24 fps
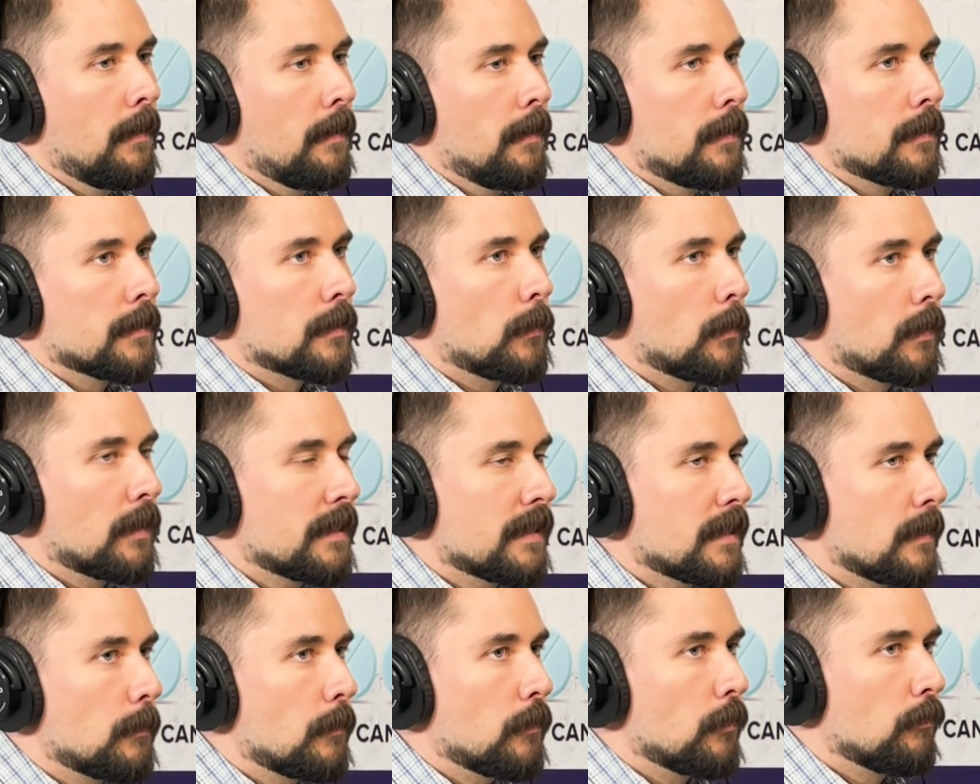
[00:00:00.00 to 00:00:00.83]
So what are
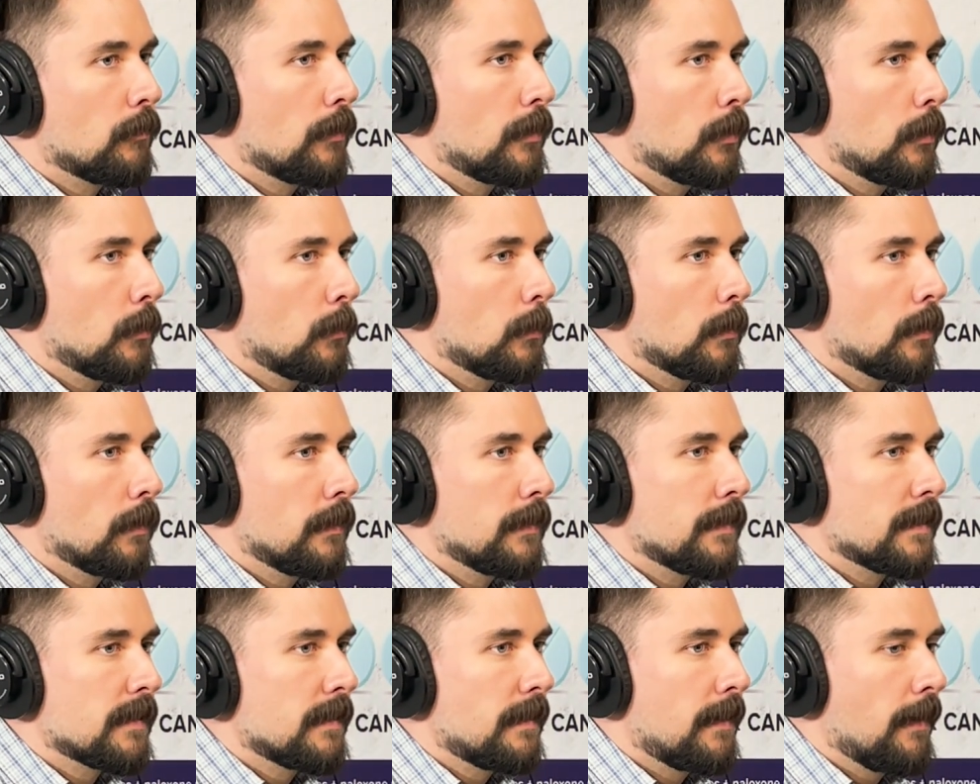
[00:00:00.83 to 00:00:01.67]
some real
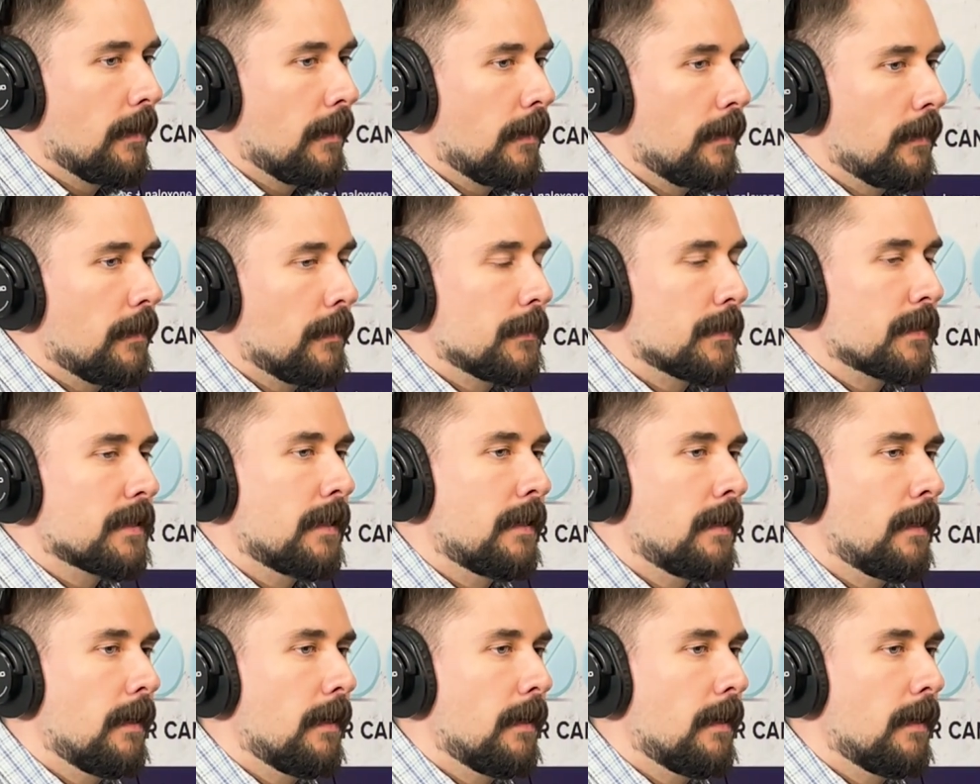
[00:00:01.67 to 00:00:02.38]
world scenarios?